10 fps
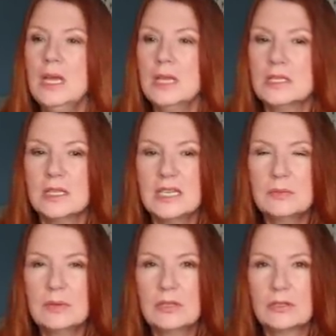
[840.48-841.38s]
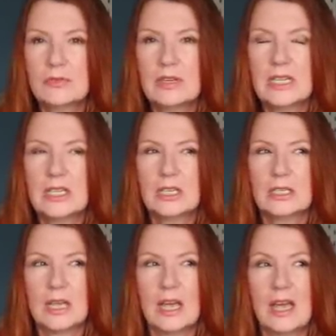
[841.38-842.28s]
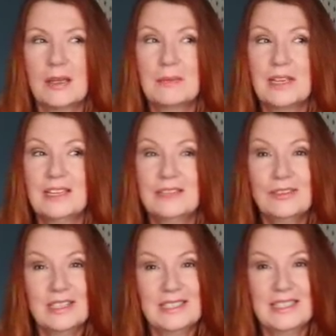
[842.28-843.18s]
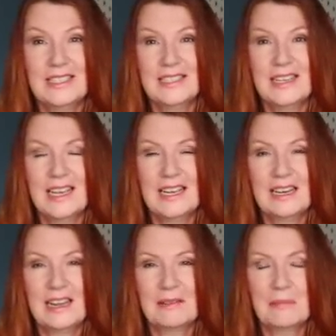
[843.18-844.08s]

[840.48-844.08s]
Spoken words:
So this one looks really good. I'm interested in